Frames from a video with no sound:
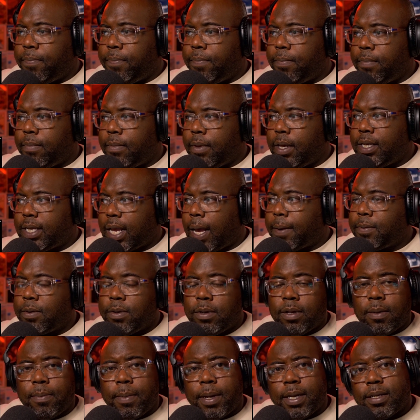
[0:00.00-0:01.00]
He's
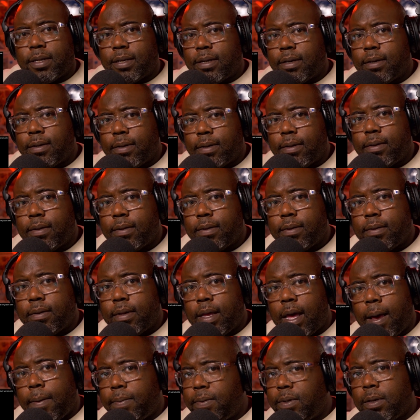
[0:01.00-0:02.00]
absolutely amazing.
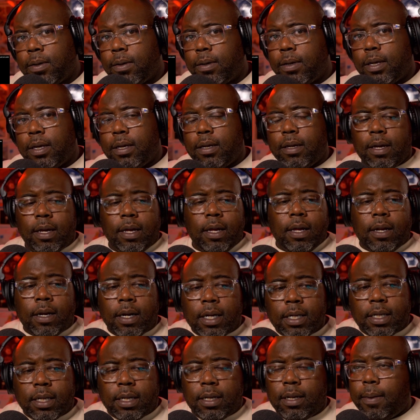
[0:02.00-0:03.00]
Absolutely.
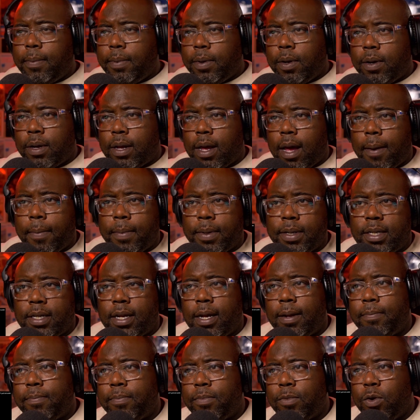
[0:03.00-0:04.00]
Listen, let me know in the comments
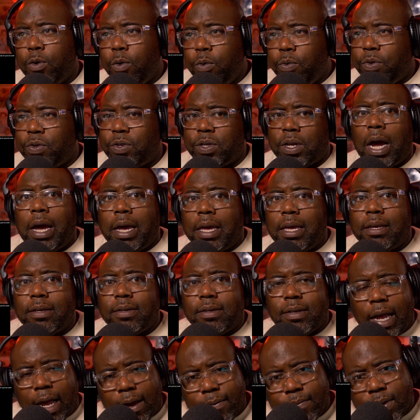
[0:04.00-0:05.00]
who this guy
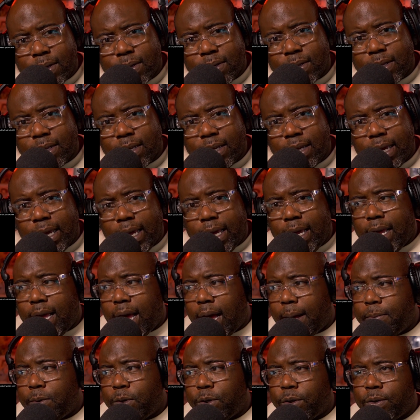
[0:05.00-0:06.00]
is, obviously.
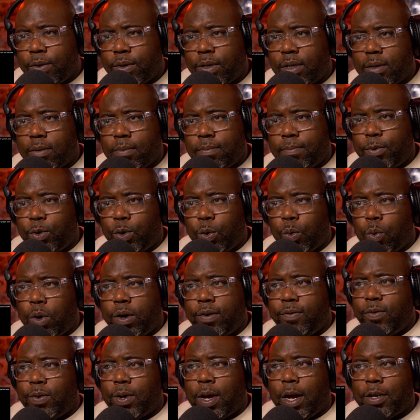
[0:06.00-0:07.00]
I'm sure one
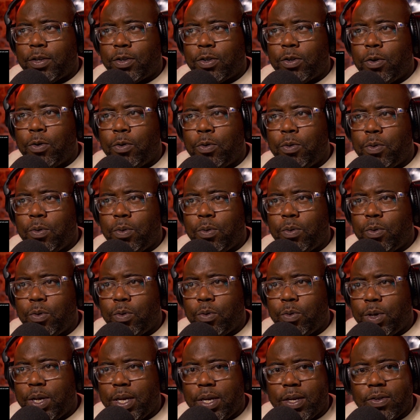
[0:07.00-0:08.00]
of you guys know
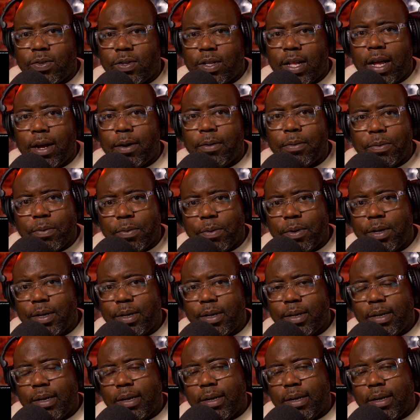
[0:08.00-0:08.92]
who he is now, right?